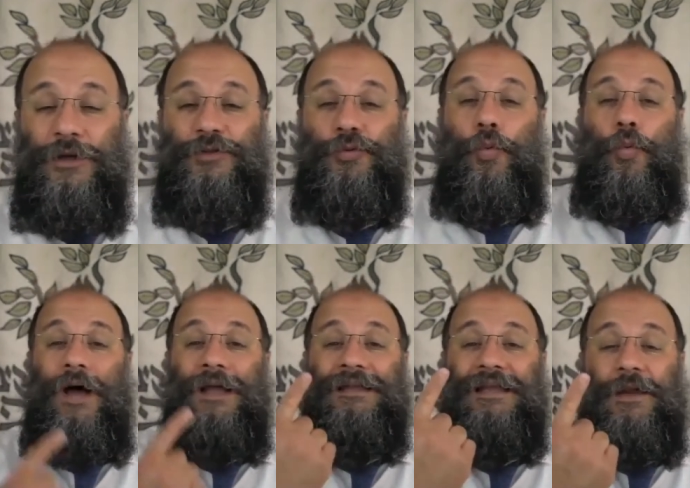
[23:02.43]

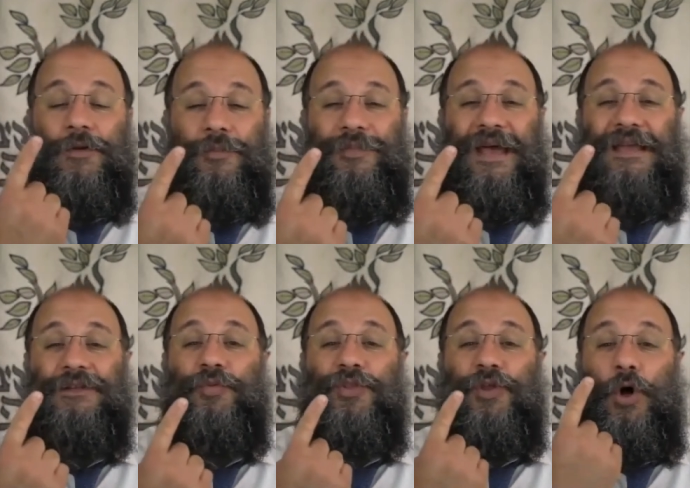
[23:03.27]
one letter bet,
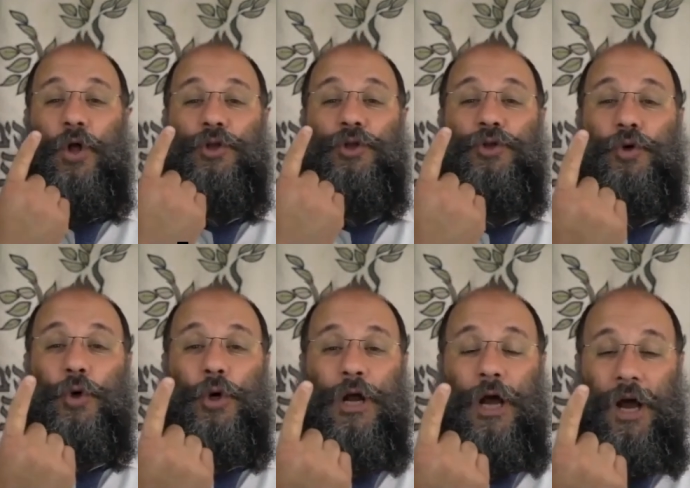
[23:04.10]
with all
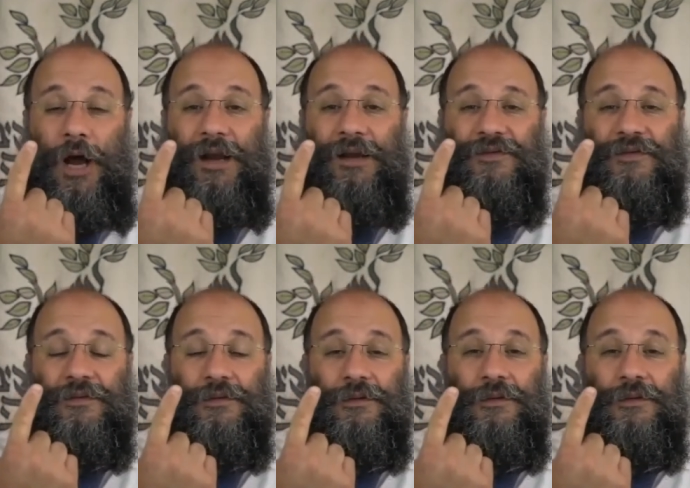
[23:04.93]
your heart,
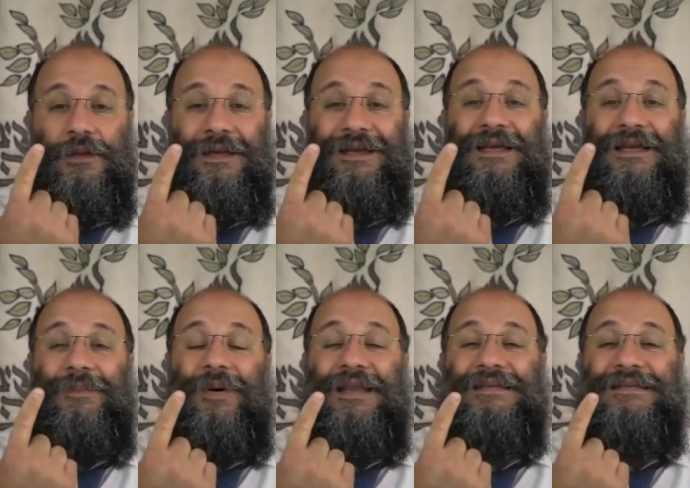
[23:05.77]

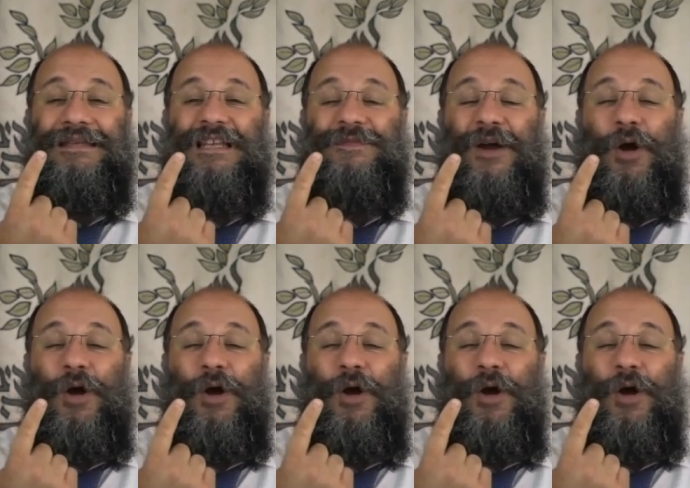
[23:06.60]
but it says